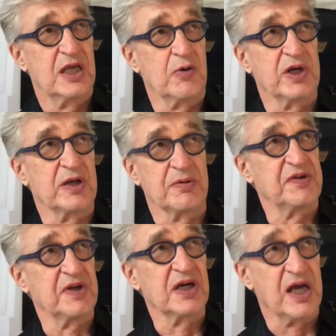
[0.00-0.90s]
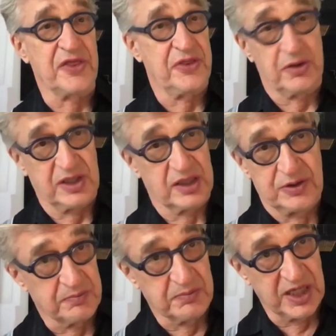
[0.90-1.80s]
when I was young, I thought I
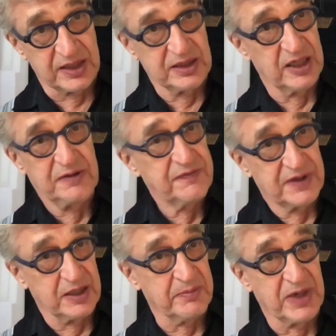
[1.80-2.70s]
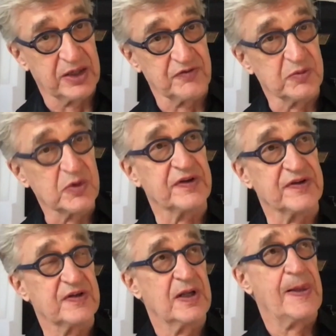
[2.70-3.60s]
could make an infinite amount of
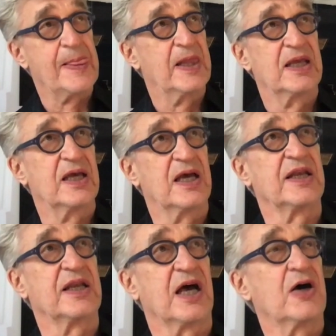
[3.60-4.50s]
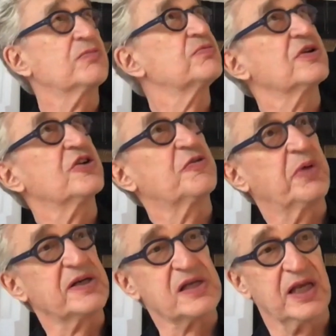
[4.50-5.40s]
movies. And now,
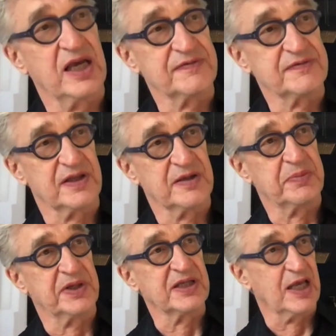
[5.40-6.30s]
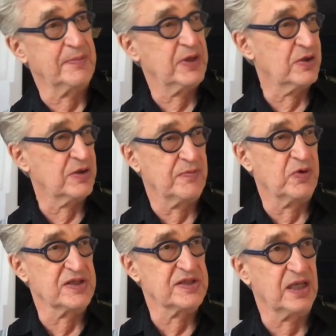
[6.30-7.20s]
especially after the pandemic, or
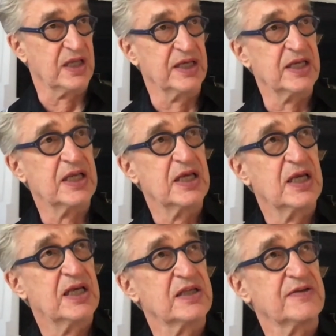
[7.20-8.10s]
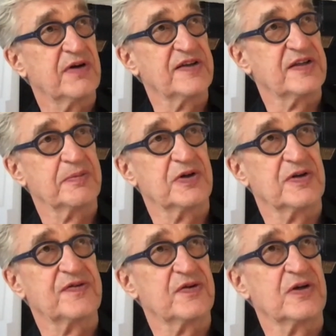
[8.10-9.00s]
we're still in it, as far as I'm
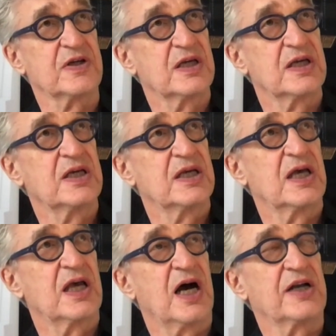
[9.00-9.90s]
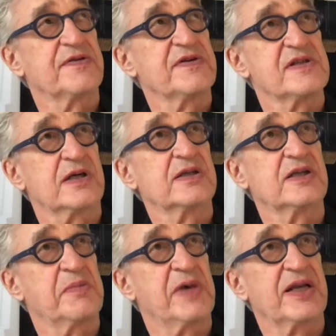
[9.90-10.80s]
concerned, out of a sudden
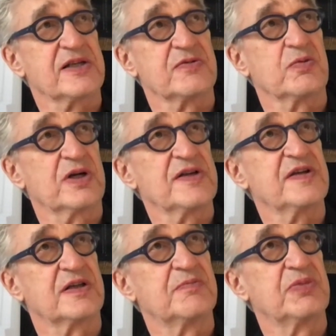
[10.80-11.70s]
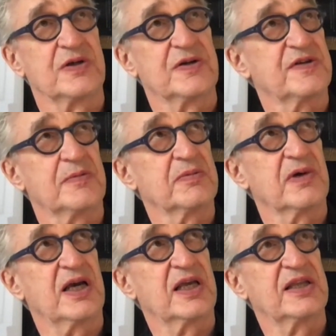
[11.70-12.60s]
it matters. What is it? Because
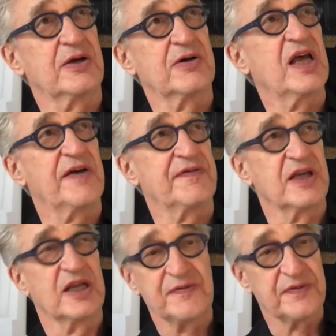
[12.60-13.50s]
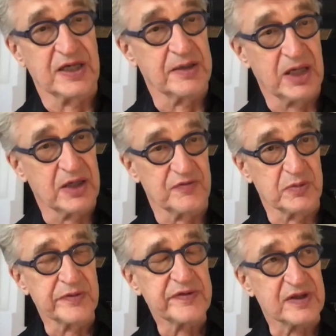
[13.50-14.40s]
I don't have an infinite amount of
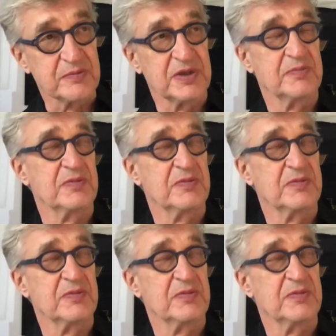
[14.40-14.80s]
movies in me.